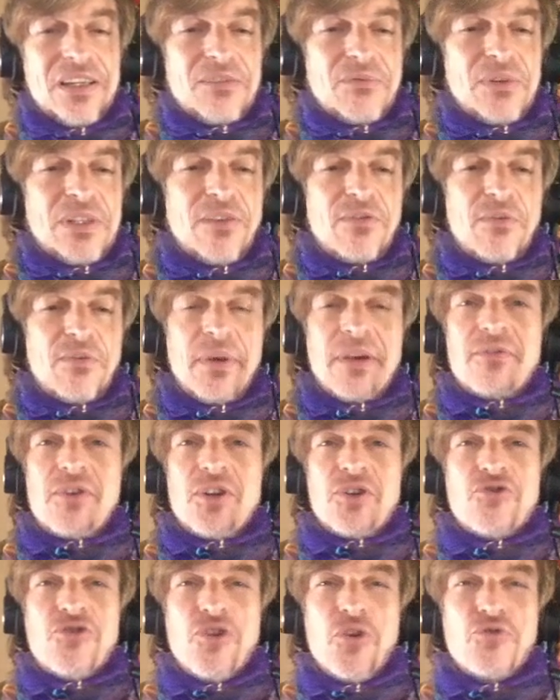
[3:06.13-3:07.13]
We love a bit of
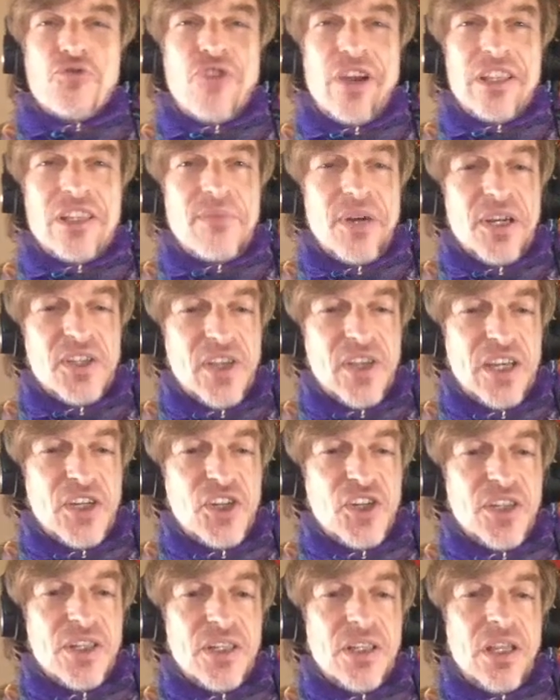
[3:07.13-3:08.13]
controlled
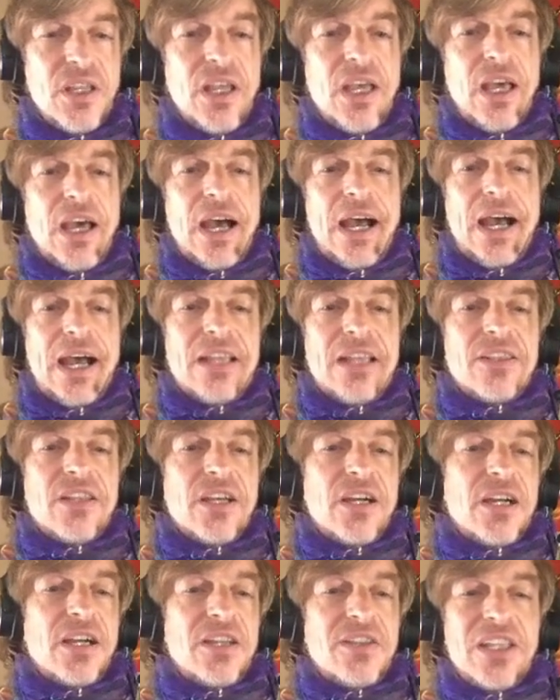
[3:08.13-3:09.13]
randomization,
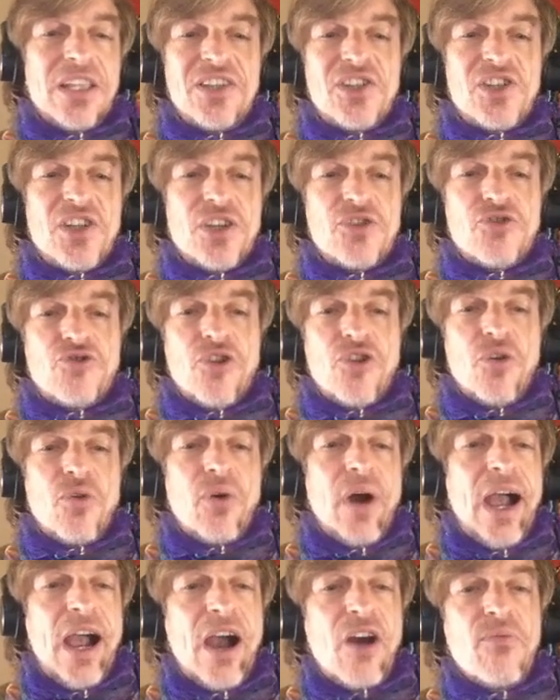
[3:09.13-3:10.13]
and these
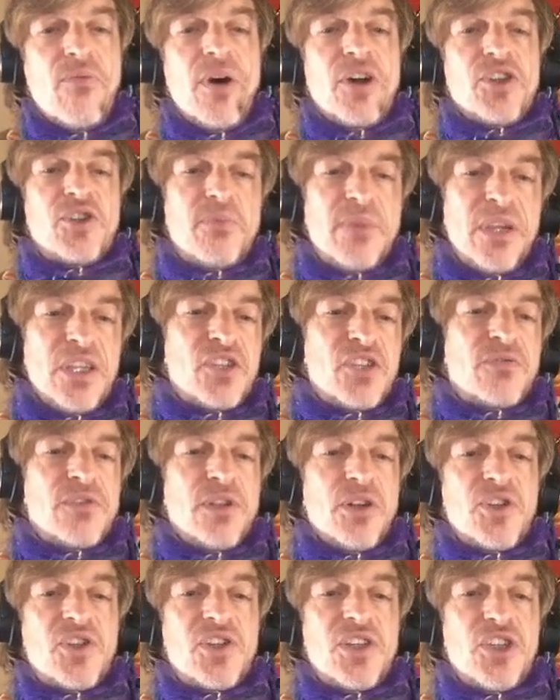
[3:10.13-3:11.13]
control how much pitch,
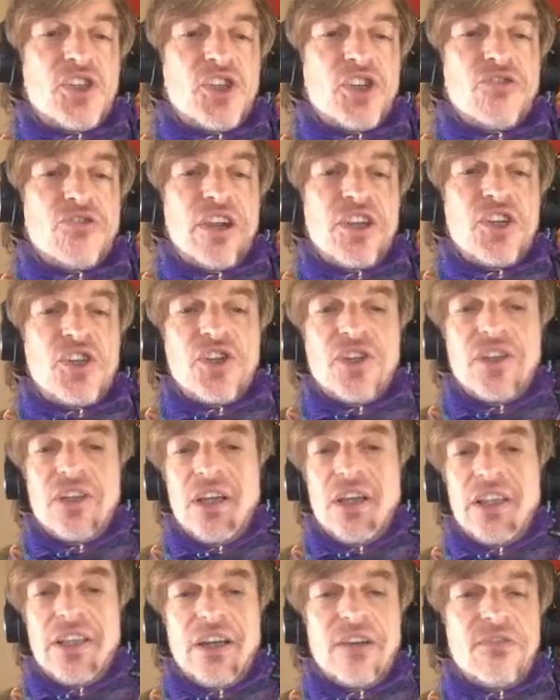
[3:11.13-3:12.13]
velocity, duration
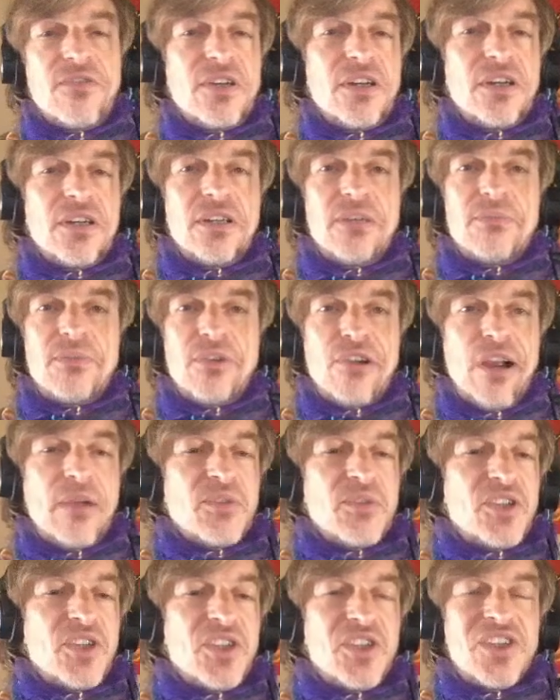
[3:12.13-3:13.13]
and other
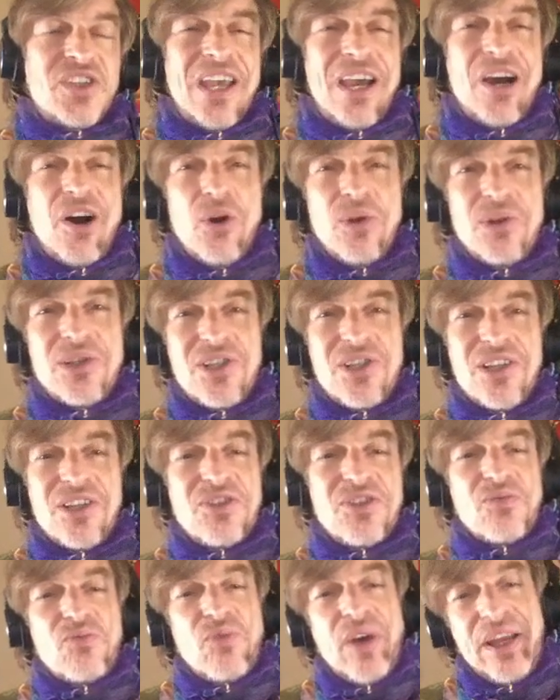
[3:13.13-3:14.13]
parameters get
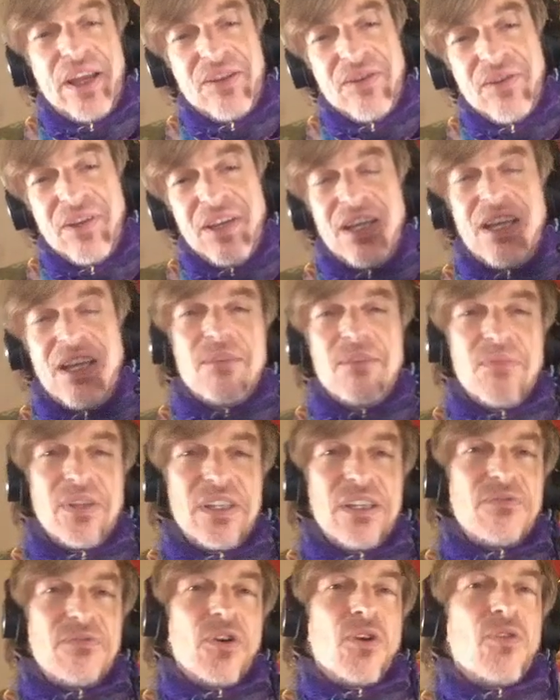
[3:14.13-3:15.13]
altered when
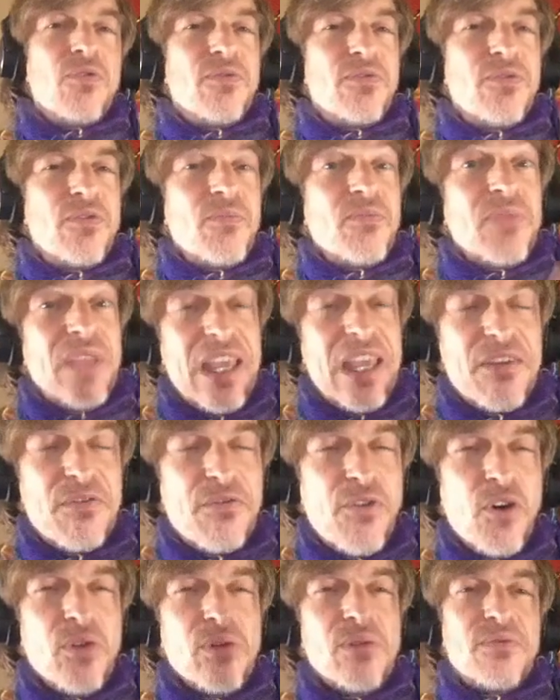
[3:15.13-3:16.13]
MidiVolve
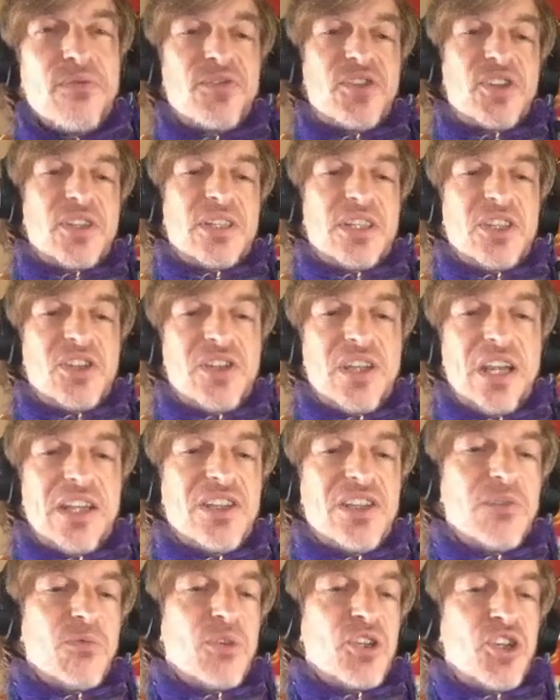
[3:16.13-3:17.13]
evolves this
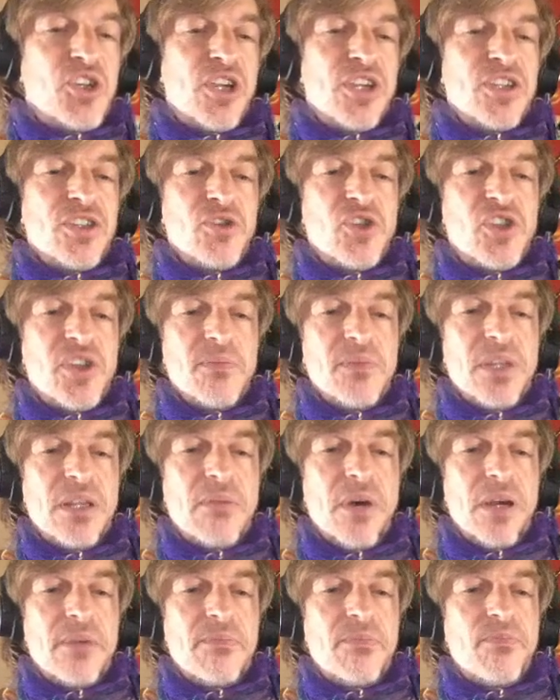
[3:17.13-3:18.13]
data, which you can do simply
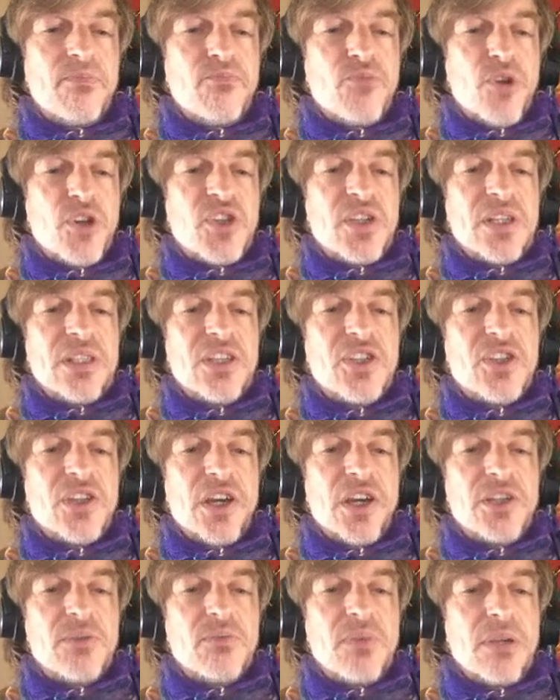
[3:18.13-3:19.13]
by pressing this
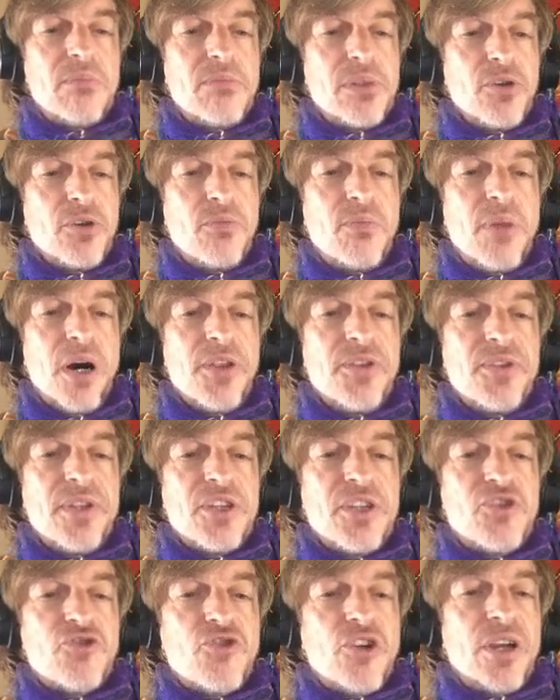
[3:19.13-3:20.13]
nice big blue button.
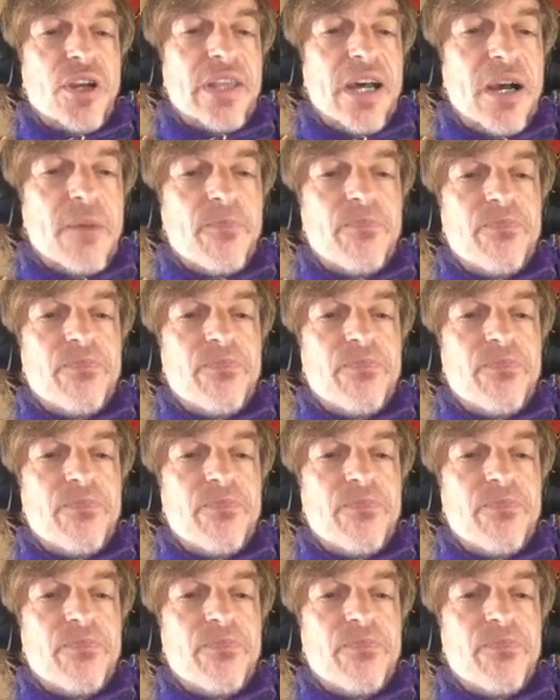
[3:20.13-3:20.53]
Let's try that.